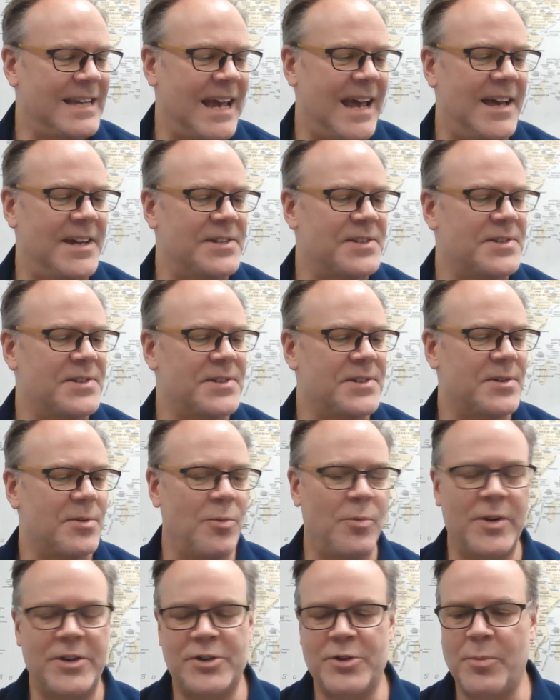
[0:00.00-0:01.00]
Tests,
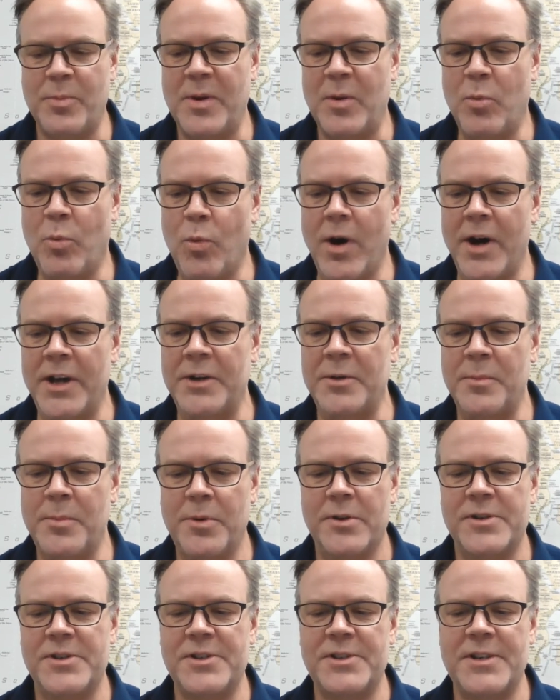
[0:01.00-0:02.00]
which will be one
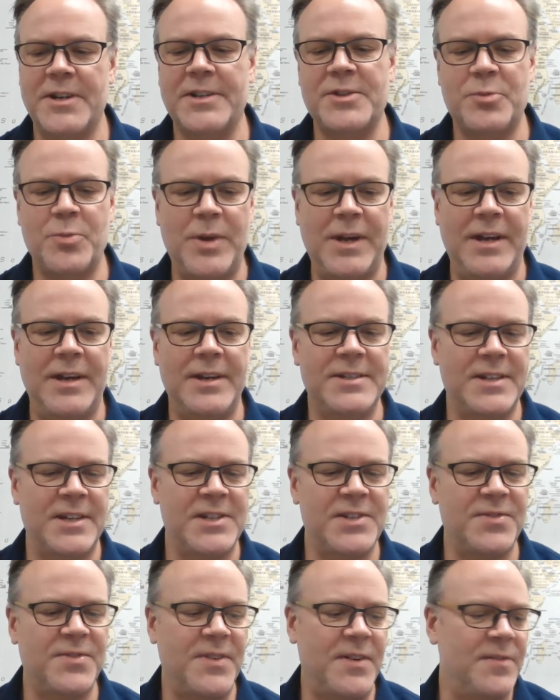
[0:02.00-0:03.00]
per 6 weeks,
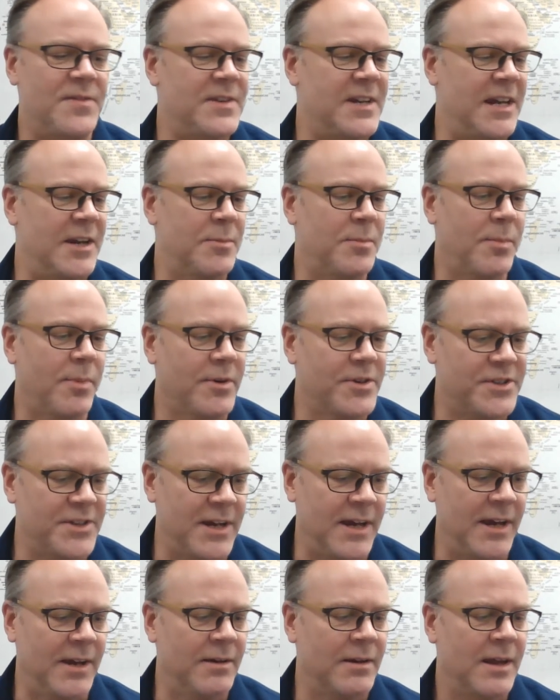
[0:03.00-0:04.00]
is
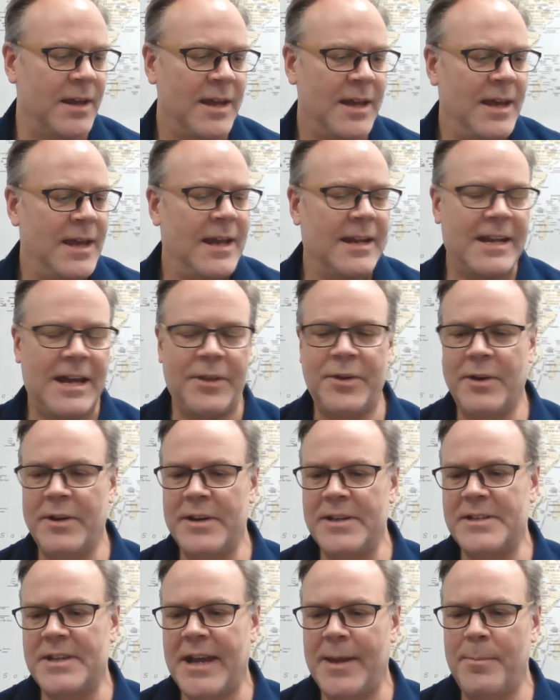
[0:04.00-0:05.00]
15%. Now, there
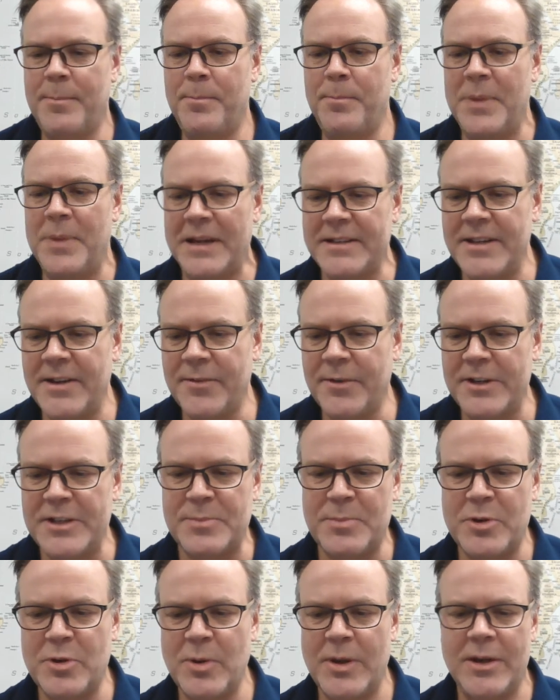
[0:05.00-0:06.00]
is a big difference
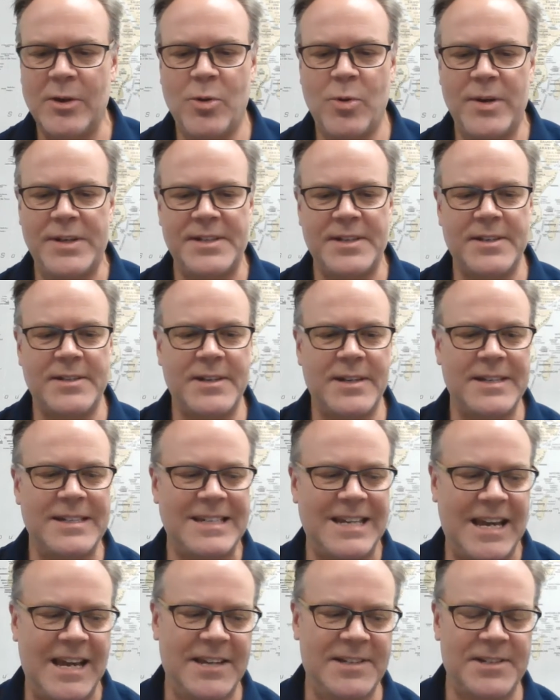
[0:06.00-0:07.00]
between quizzes and
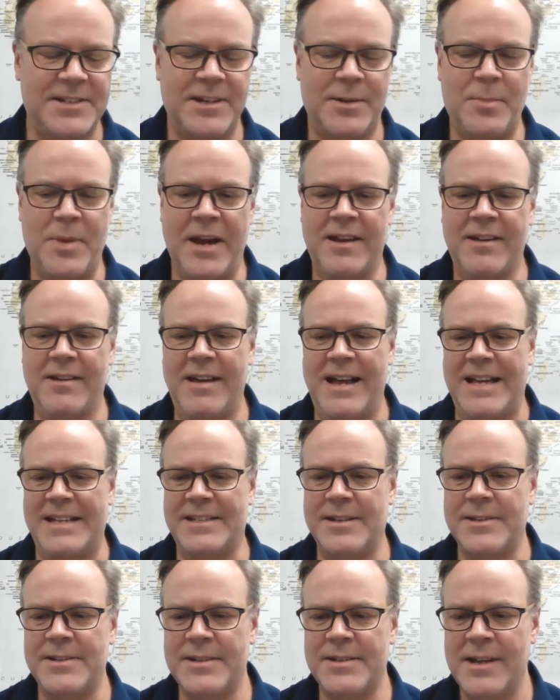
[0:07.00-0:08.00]
tests in my
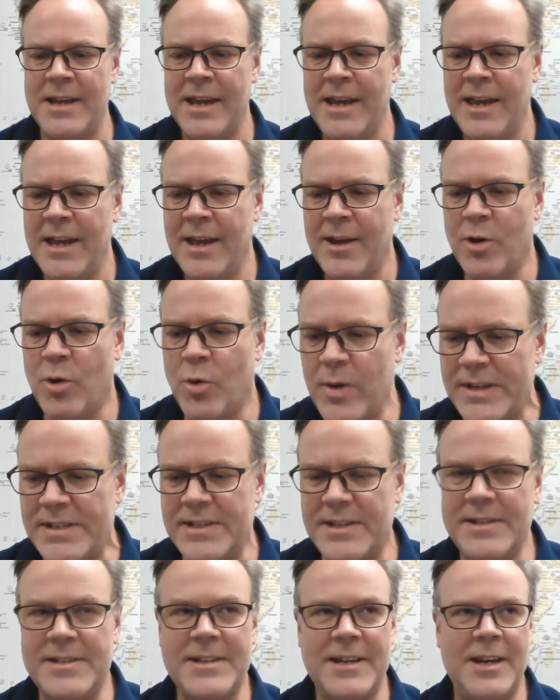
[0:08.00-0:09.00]
classes.
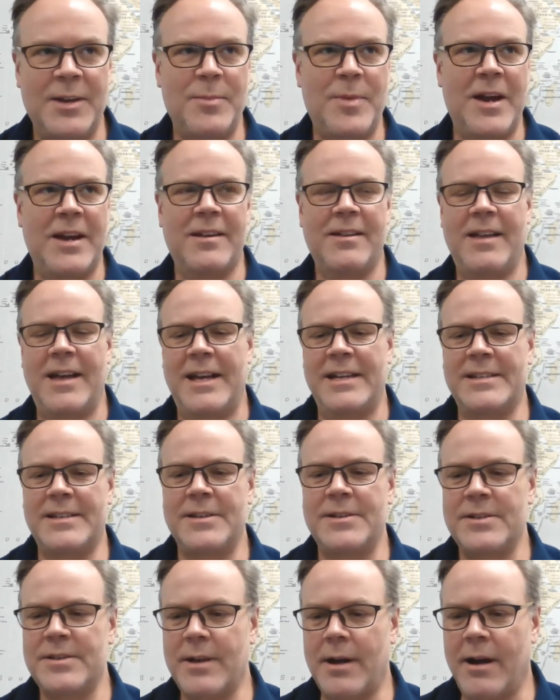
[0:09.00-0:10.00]
Quizzes in my
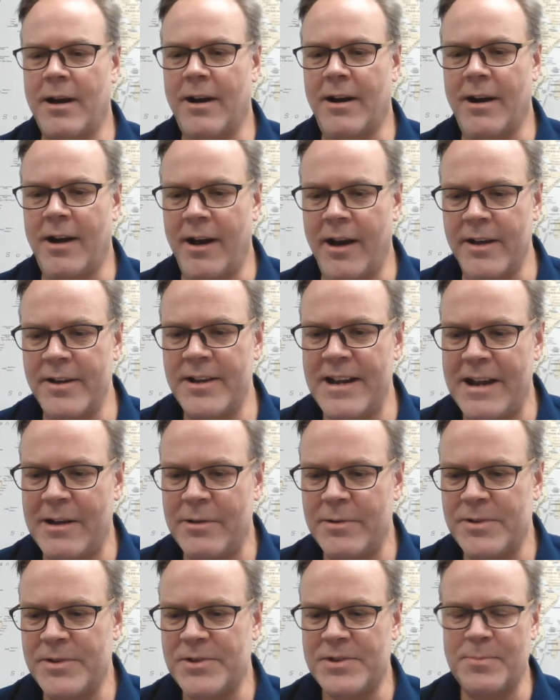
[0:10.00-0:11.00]
classes are
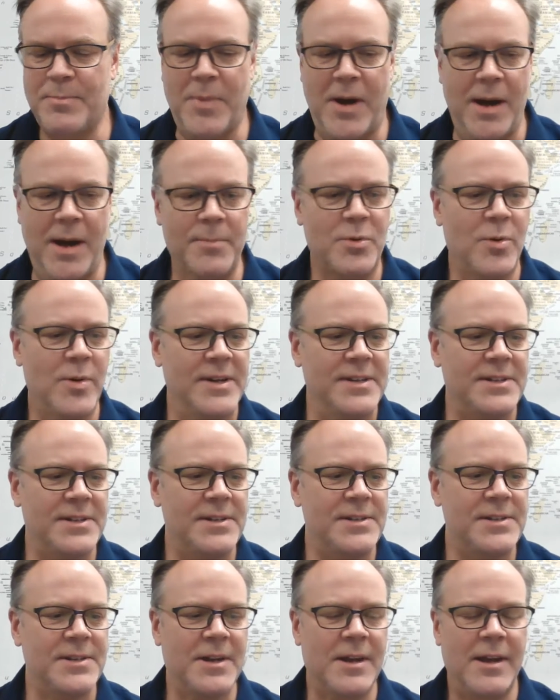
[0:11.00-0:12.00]
unannounced pop
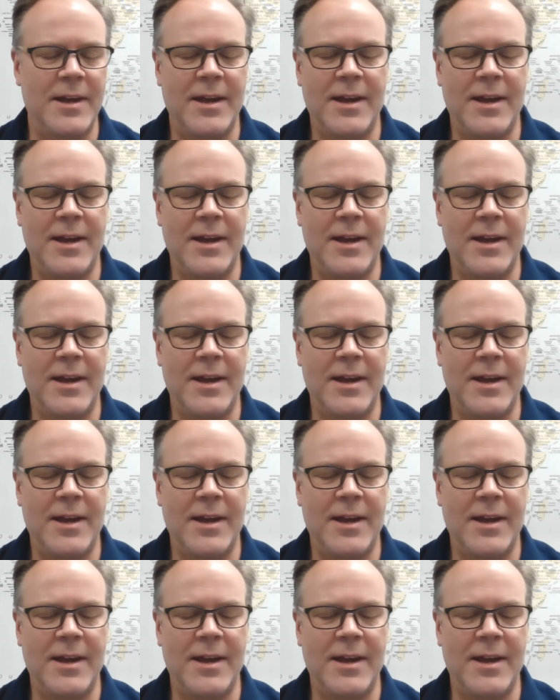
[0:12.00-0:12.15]
quizzes,